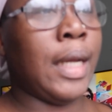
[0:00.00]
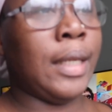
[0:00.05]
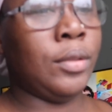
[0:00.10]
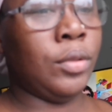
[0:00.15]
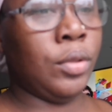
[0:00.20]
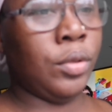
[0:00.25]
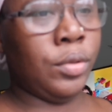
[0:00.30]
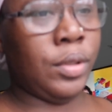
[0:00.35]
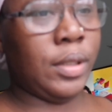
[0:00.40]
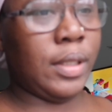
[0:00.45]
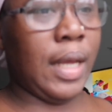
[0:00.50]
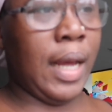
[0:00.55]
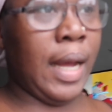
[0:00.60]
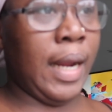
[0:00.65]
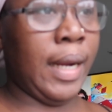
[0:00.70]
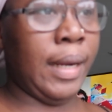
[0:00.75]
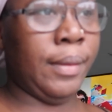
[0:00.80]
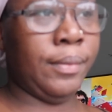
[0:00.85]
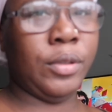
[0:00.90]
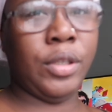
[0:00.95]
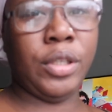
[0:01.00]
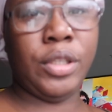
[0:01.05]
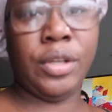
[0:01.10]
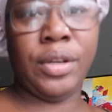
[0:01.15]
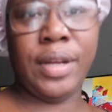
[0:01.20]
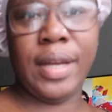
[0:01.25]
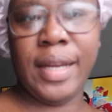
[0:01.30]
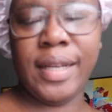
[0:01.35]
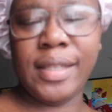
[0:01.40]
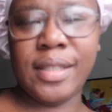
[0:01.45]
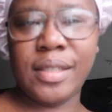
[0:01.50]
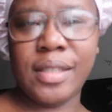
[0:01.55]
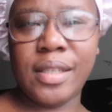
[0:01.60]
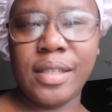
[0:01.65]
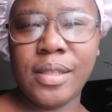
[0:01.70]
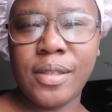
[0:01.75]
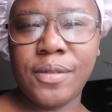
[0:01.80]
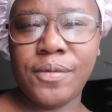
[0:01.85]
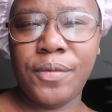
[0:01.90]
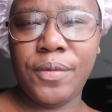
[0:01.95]
note I am gonna end
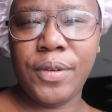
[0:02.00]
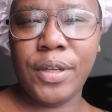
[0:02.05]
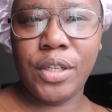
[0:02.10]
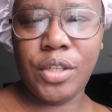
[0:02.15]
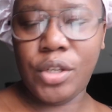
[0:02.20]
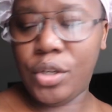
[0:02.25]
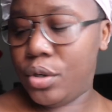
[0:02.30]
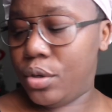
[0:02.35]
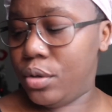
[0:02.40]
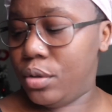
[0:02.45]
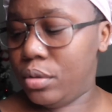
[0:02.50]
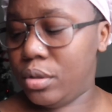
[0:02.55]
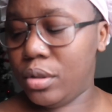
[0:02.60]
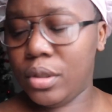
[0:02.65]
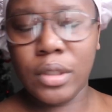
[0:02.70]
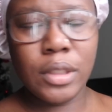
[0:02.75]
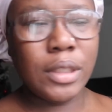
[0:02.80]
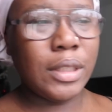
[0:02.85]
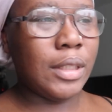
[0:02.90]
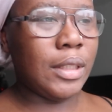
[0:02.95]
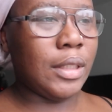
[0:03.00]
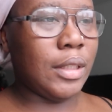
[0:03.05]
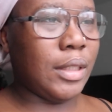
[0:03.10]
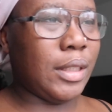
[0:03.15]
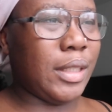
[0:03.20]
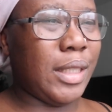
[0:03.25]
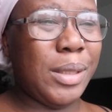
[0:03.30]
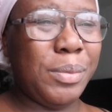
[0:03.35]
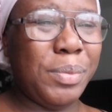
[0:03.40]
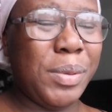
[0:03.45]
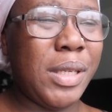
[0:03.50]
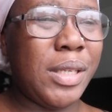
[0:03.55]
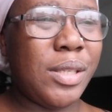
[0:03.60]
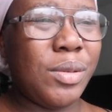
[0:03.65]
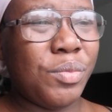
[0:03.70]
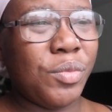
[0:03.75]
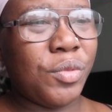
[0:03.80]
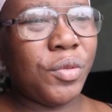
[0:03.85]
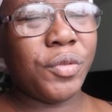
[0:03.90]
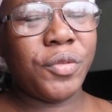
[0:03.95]
this video. Jayden, please
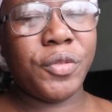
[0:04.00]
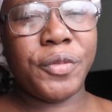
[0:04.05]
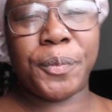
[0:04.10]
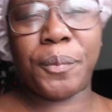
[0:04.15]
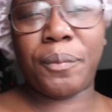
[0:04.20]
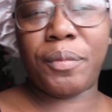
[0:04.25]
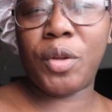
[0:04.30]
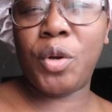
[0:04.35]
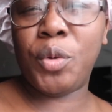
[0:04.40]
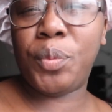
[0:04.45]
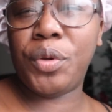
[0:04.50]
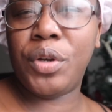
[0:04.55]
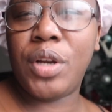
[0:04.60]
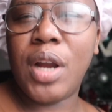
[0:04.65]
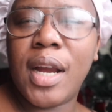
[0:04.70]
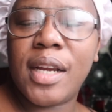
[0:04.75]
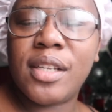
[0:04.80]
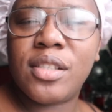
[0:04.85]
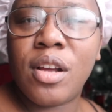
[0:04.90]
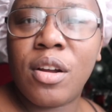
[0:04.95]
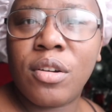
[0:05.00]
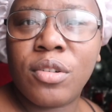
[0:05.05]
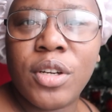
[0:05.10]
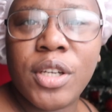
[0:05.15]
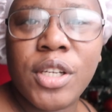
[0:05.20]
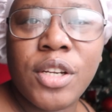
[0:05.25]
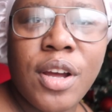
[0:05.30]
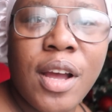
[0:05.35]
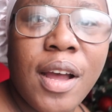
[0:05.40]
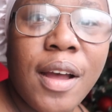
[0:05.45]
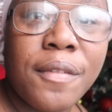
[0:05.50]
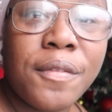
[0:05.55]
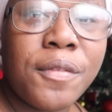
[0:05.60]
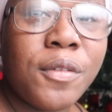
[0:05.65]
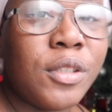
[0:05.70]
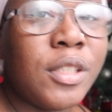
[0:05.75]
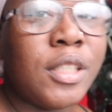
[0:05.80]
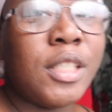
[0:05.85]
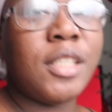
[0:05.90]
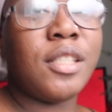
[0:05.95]
move. Hope you guys are gonna have
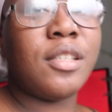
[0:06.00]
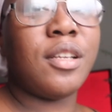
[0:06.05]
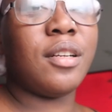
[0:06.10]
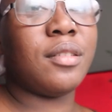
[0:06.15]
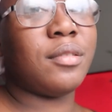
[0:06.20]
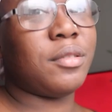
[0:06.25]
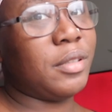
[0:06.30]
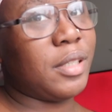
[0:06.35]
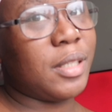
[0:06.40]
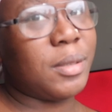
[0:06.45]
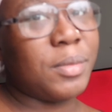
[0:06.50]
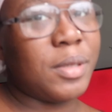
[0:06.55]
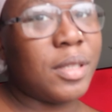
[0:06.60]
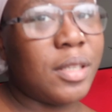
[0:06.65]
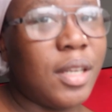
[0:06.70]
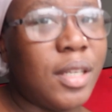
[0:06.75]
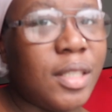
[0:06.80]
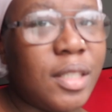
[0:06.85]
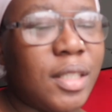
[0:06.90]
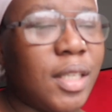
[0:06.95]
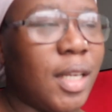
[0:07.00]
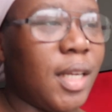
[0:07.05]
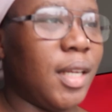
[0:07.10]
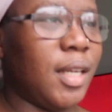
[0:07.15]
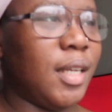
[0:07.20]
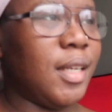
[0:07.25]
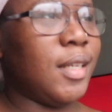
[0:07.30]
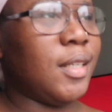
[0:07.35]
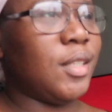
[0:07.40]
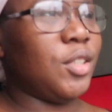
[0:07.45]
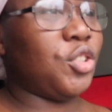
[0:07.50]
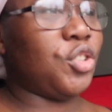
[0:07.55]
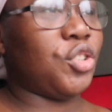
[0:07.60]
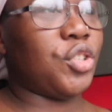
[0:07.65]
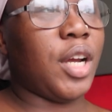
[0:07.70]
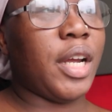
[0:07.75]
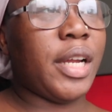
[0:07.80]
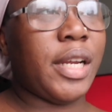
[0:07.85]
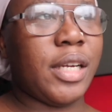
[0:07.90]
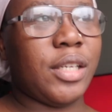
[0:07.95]
fun this Christmas holiday.
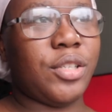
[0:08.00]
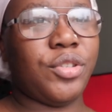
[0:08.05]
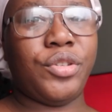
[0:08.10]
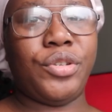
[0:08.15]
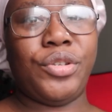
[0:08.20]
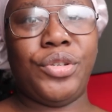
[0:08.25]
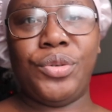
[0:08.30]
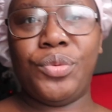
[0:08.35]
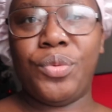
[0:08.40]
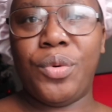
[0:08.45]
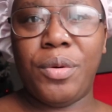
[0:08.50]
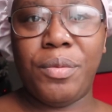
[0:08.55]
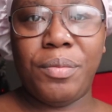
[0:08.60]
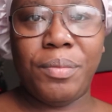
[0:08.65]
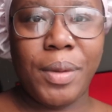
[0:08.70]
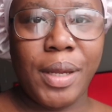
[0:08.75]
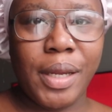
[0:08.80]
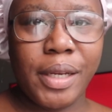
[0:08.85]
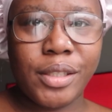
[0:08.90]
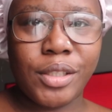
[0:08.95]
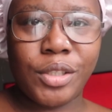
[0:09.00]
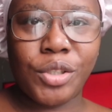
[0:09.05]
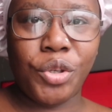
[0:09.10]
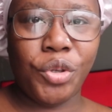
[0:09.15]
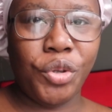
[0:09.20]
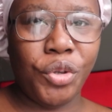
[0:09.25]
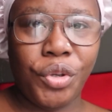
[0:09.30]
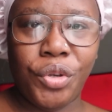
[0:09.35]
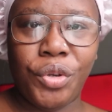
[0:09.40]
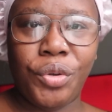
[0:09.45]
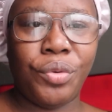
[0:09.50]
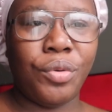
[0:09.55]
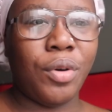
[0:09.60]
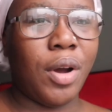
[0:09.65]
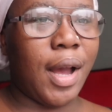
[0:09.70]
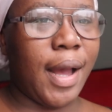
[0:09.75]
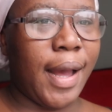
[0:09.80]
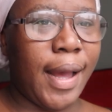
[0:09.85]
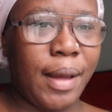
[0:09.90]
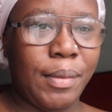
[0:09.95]
Try and do what makes you
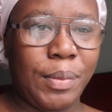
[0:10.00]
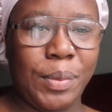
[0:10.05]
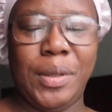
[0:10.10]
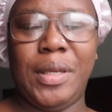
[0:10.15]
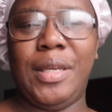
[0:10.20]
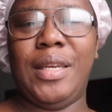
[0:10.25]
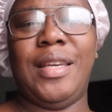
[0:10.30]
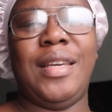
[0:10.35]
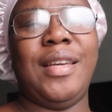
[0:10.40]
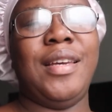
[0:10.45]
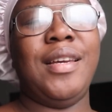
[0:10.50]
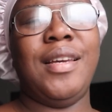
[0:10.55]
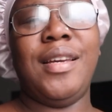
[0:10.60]
happy.